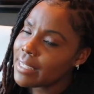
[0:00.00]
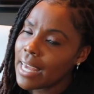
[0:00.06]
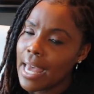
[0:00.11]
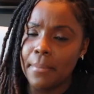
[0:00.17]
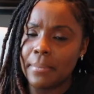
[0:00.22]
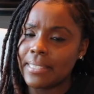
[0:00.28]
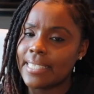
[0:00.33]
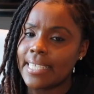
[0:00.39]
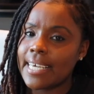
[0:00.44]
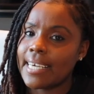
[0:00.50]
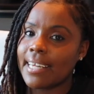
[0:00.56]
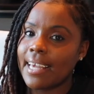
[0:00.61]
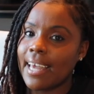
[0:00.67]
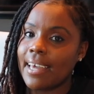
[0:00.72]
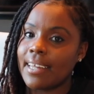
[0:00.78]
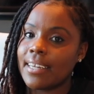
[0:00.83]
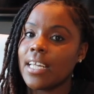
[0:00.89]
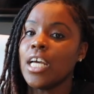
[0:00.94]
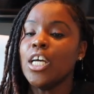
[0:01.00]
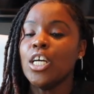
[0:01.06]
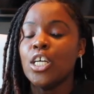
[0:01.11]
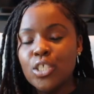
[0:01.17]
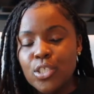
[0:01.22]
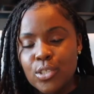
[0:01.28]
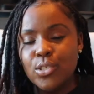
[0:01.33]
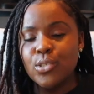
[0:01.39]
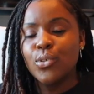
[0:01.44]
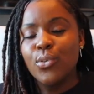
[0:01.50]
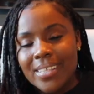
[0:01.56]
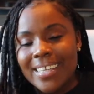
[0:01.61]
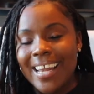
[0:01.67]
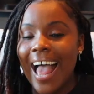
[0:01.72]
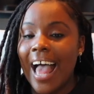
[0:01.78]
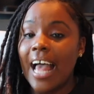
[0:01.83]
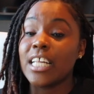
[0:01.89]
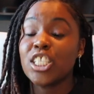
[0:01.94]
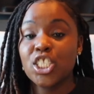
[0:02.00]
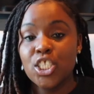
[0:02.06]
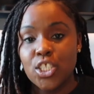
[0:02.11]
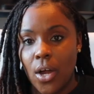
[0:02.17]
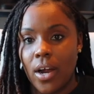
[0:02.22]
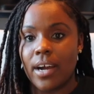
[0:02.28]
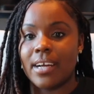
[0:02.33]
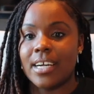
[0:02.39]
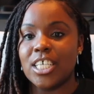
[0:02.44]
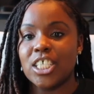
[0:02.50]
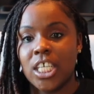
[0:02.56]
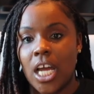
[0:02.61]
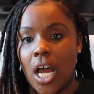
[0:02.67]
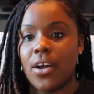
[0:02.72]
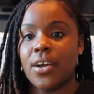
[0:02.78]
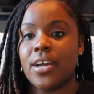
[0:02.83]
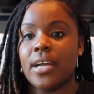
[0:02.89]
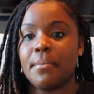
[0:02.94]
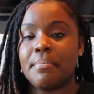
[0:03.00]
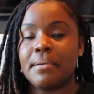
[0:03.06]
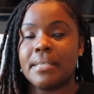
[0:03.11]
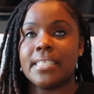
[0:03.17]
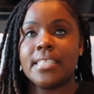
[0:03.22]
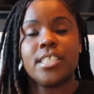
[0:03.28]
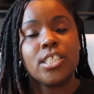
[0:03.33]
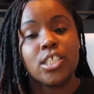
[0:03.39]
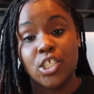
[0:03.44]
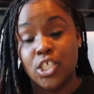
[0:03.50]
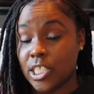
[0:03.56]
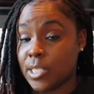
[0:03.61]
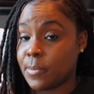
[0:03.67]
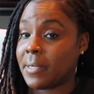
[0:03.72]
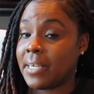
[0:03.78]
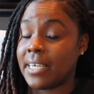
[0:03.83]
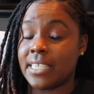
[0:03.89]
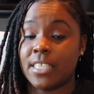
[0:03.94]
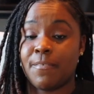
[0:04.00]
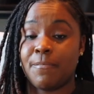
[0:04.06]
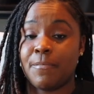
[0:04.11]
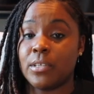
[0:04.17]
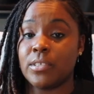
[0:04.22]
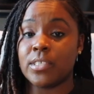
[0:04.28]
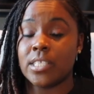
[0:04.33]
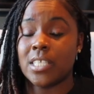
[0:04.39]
I'm gonna say it again. Do not start a childcare business just because it feels